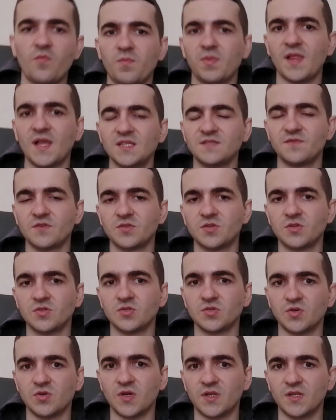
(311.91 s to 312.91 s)
Plus, there's
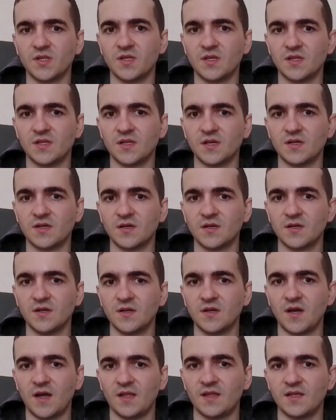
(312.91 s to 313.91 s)
also ideas
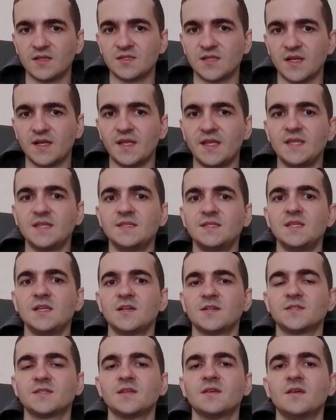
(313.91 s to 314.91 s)
like
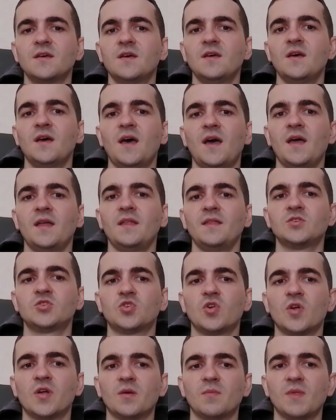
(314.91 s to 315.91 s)
e6 and
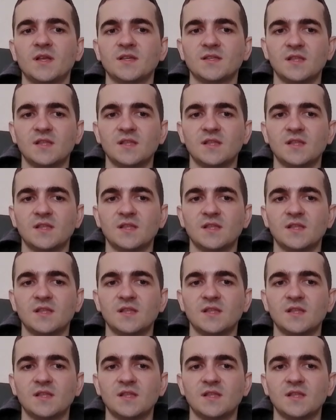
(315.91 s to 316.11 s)
destroying black.